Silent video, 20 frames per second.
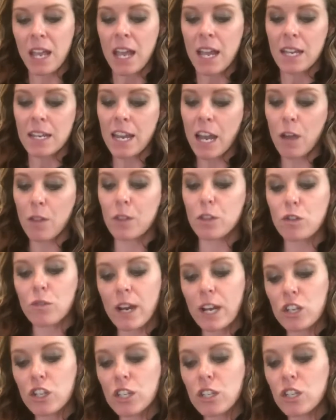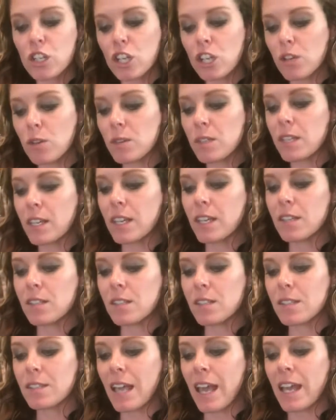Now, the directions to use
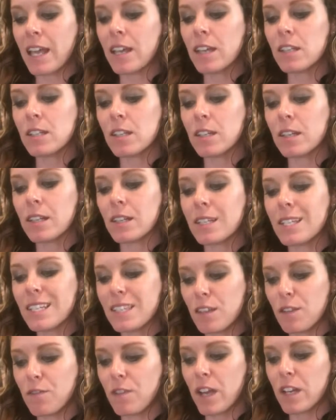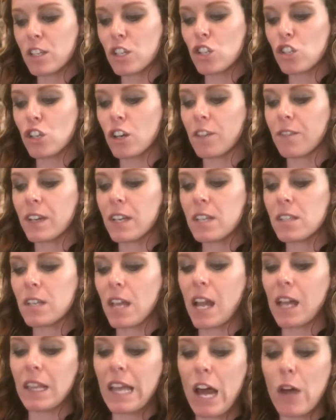these say to disinfect a surface,
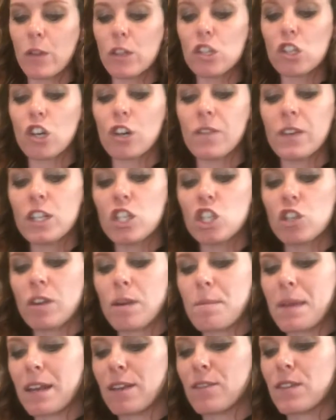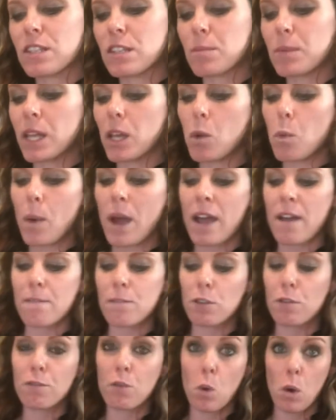allow the surface to remain visibly wet
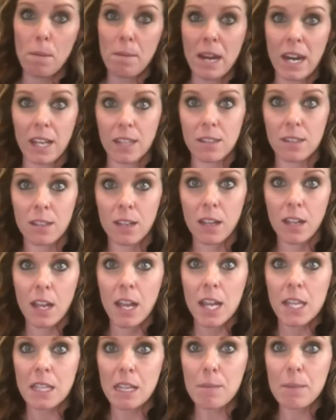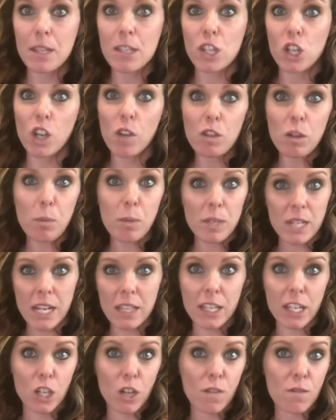for 4 minutes. That means that you have to
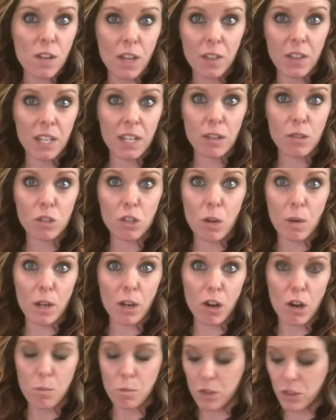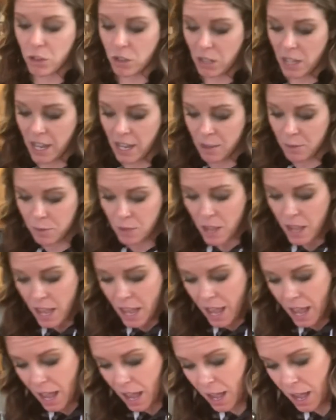pretend like you have nothing else going on with your life,
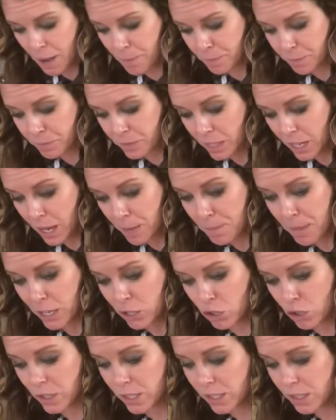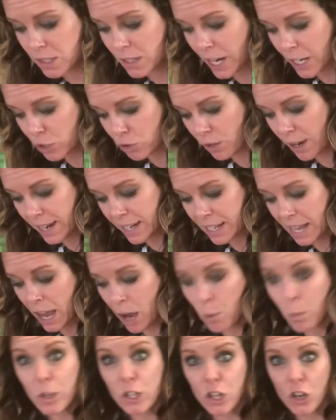and make sure this is not drying
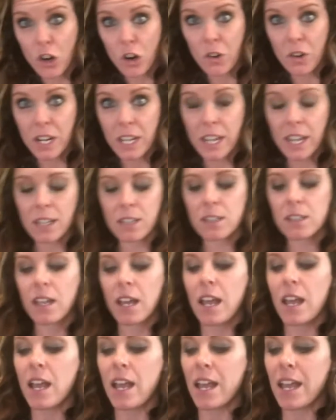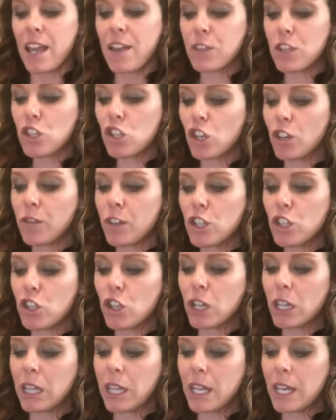out, which it already is. If the surface
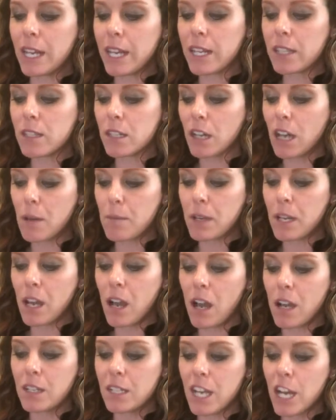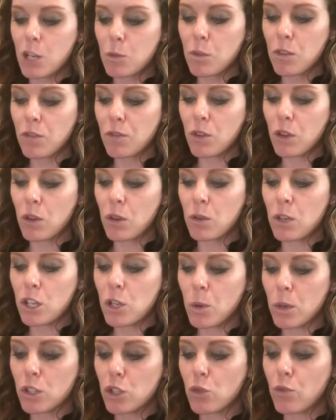you're cleaning is to come in contact with food,
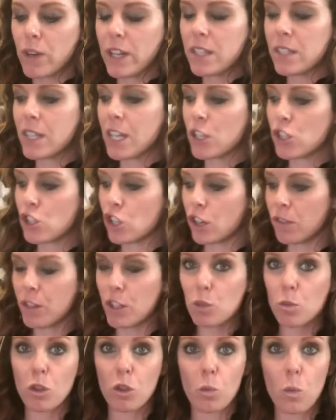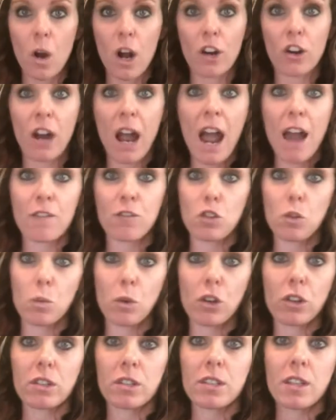you are to rinse that surface with water
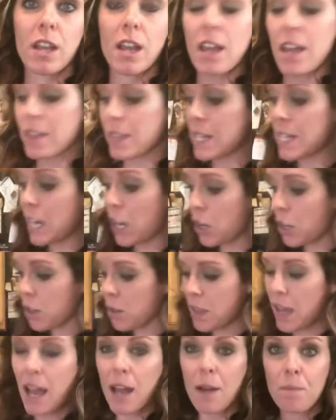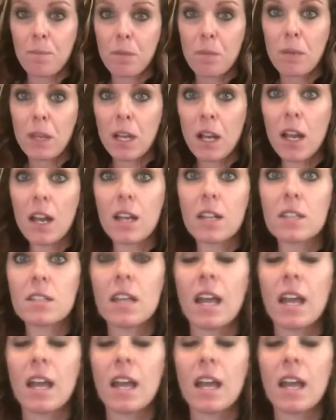afterwards. They tell you that because